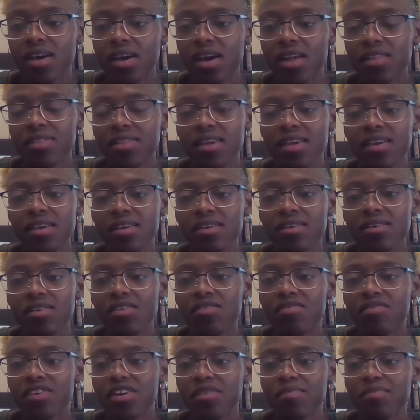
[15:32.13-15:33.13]
I think
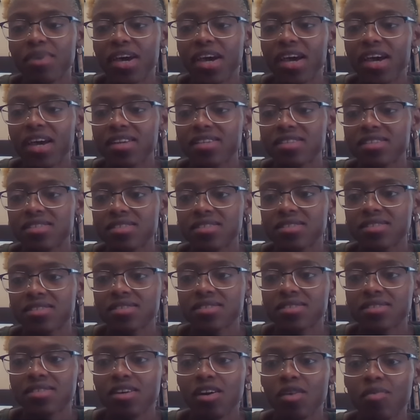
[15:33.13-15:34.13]
over the past
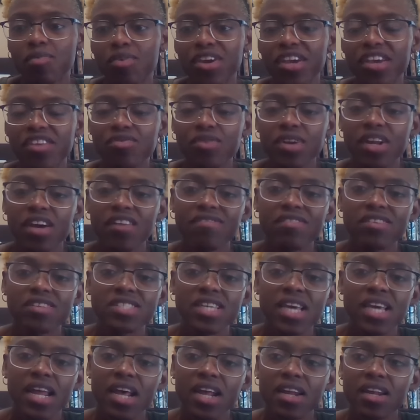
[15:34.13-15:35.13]
couple years when I
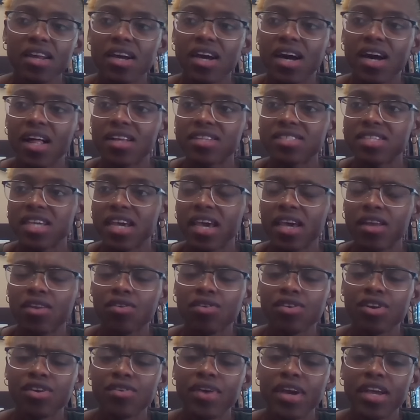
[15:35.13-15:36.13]
first got out of college, I had
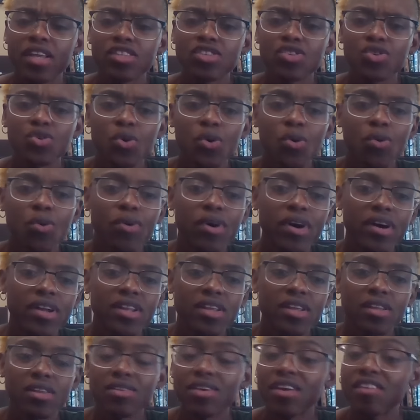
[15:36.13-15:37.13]
only ran
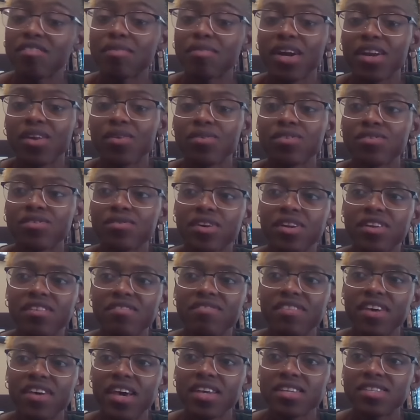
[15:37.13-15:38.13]
201 and you know everybody was
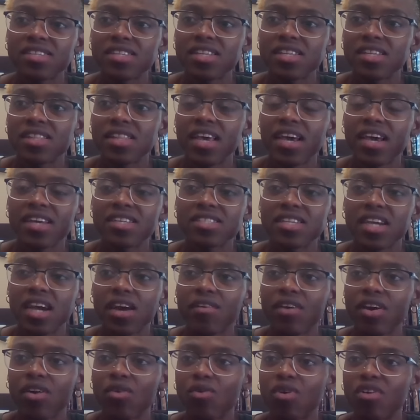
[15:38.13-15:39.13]
running fast and then last
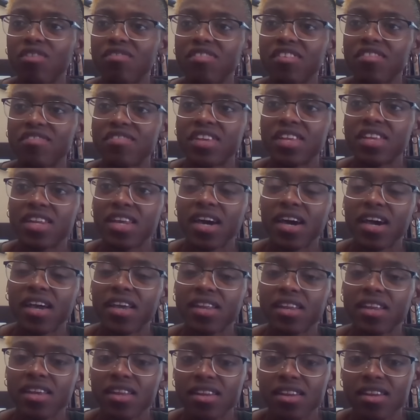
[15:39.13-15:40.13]
year I ran
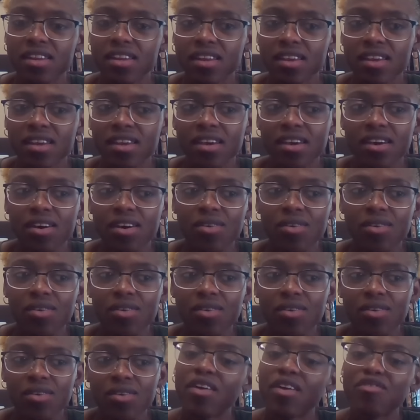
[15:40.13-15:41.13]
159 and
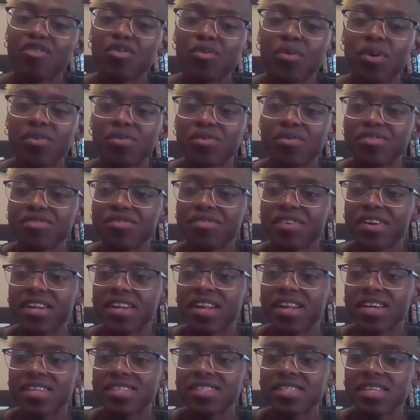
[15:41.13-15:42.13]
with how everyone was
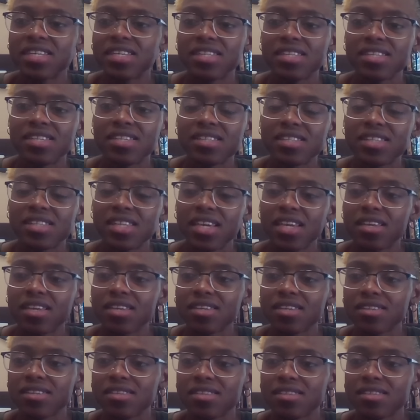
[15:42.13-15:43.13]
running, I still didn't
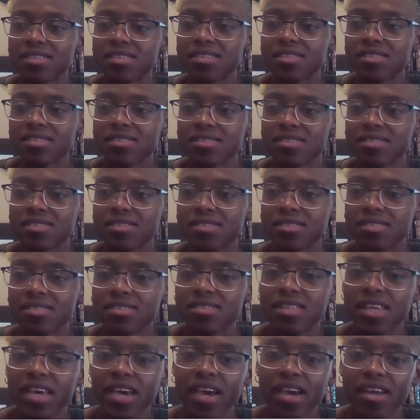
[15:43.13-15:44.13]
think
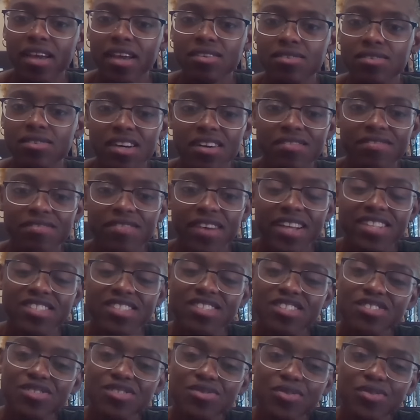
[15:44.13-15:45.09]
that was enough.